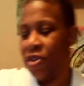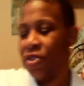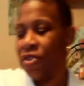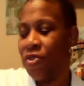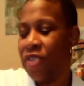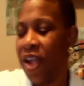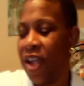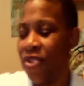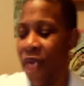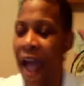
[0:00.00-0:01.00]
So there
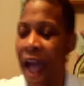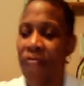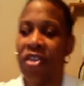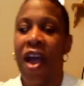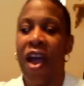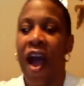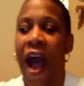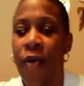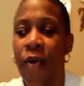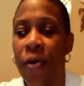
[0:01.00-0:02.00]
you have it.
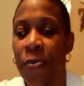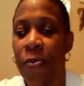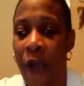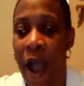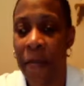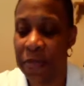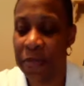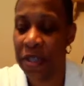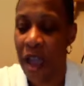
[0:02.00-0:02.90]
Our prompts